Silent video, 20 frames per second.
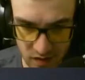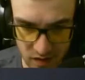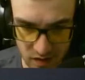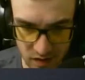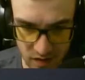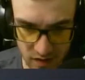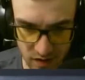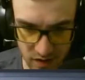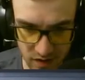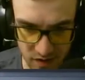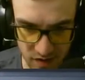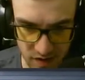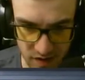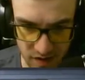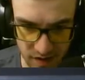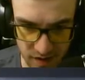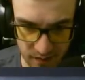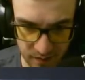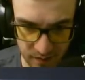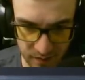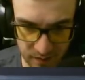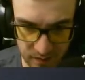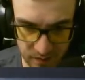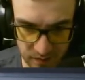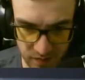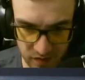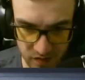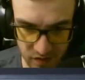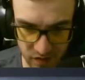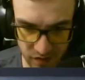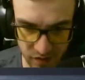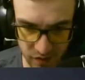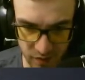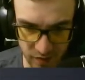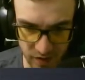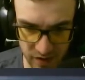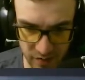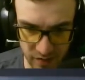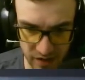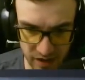You guys see that? So if you
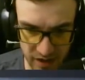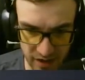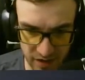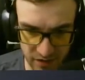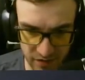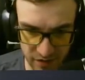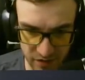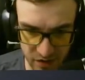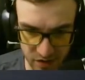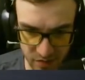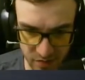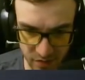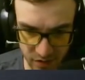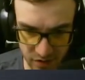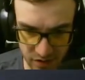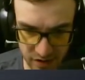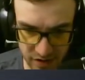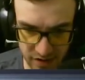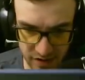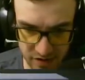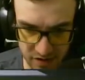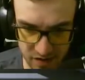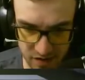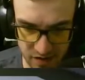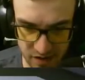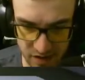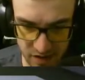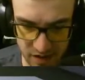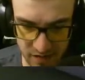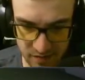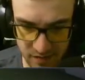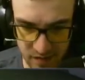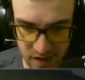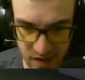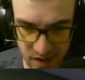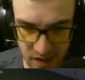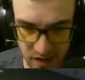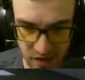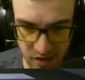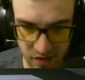keep it down, if you just pull it down slowly,
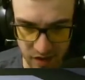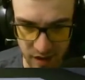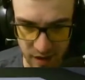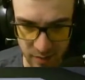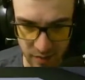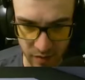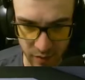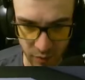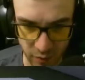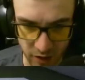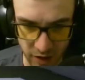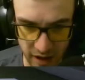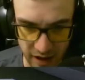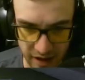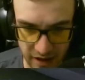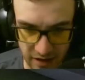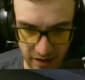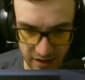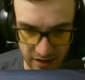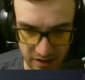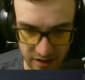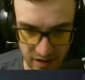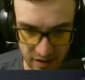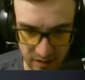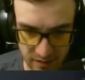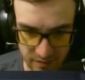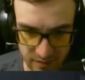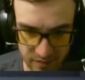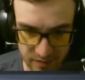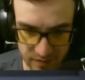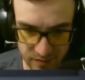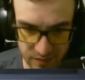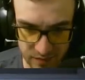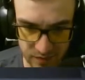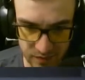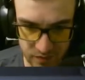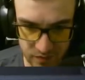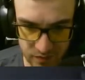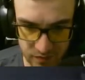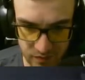you keep it right locked on them.
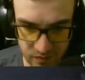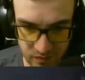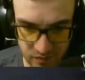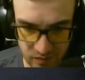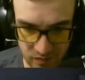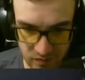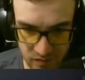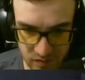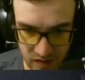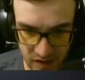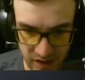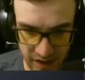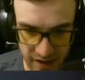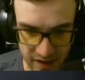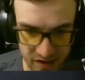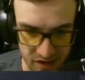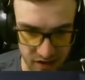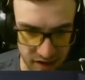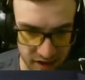It's the